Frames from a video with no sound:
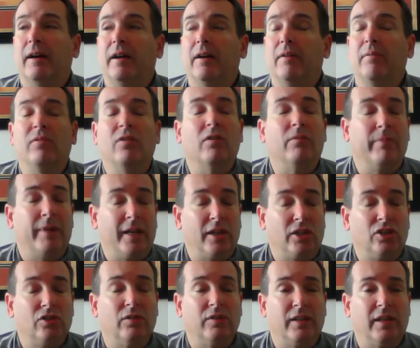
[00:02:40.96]
We'll make
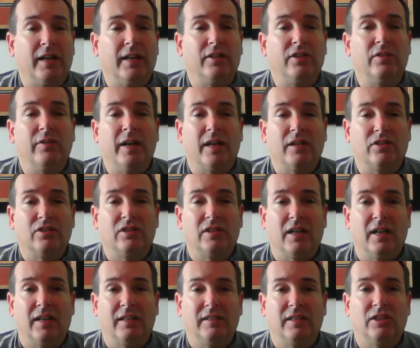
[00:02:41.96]
sure that I do
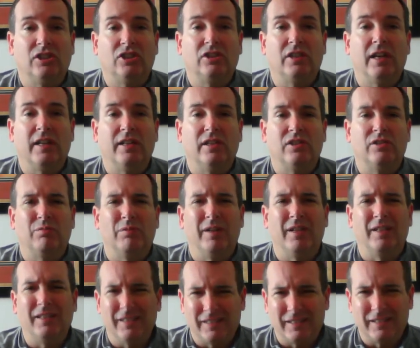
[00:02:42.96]
exercise each day this
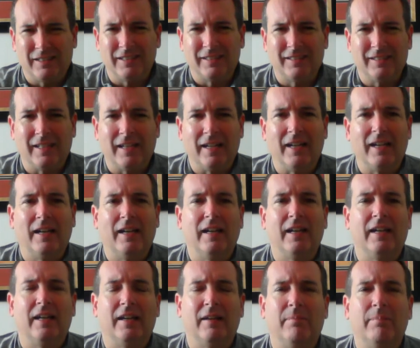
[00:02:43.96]
week. Just that
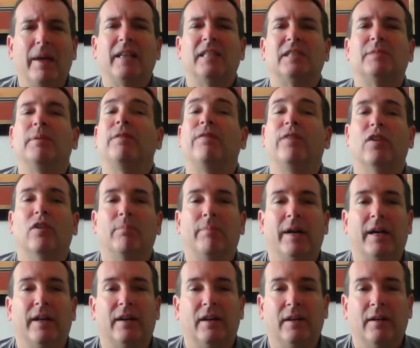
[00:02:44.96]
it makes me feel
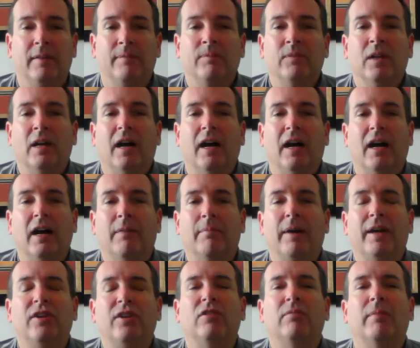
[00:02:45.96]
better.
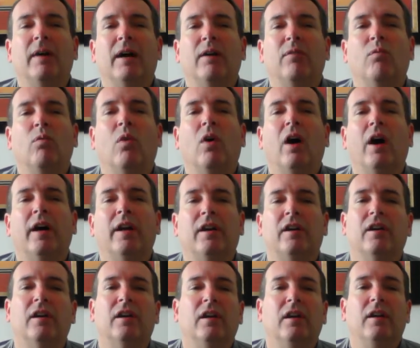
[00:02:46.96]
I knew my
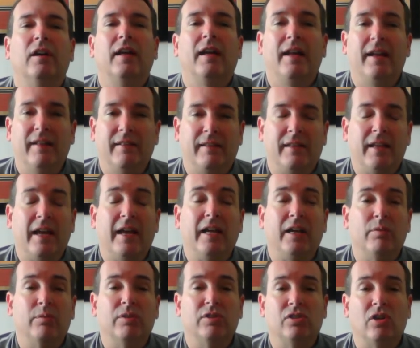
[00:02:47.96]
water
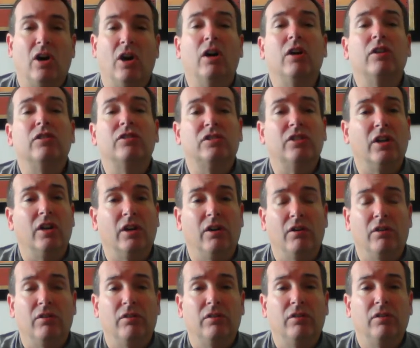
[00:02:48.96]
intake was
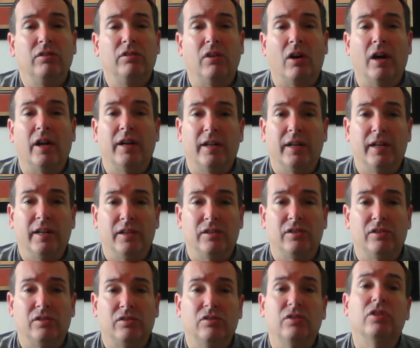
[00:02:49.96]
also not
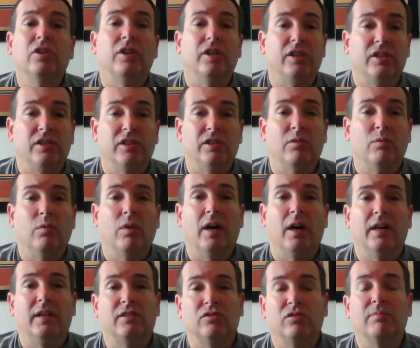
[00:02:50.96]
as good as it
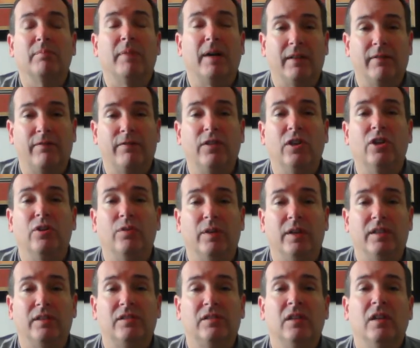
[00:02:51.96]
was, or my
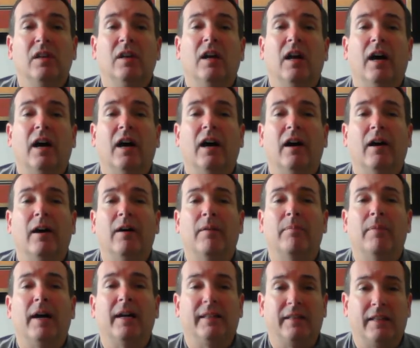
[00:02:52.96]
fluids.
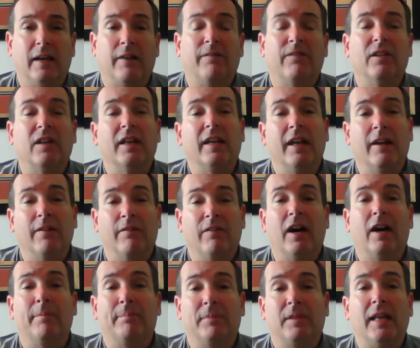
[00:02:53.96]
I definitely have
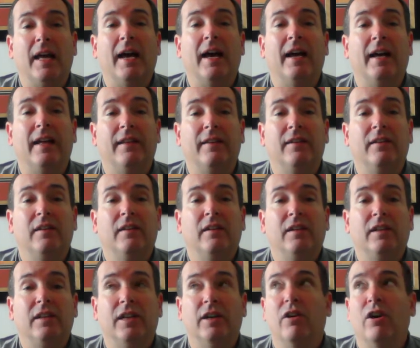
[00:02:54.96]
upped that,
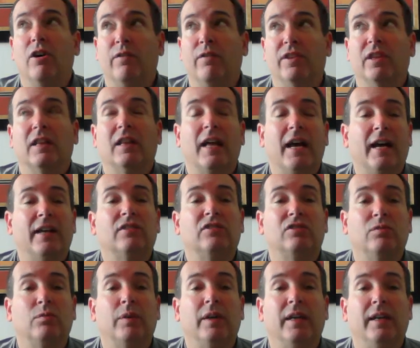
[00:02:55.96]
over the
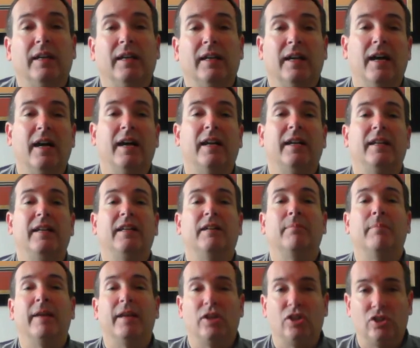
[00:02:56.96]
last week, and I need to
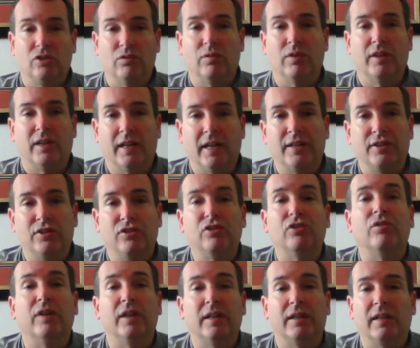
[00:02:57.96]
make sure that I
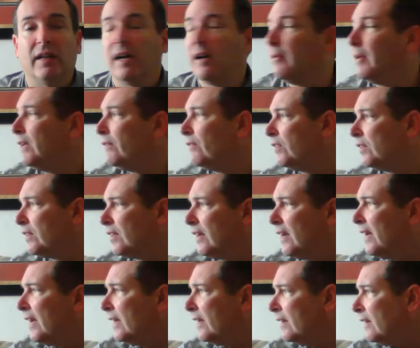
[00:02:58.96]
do it. Even
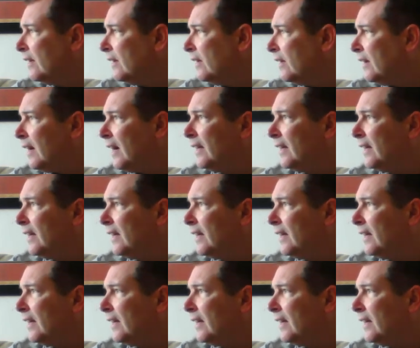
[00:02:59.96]
today, I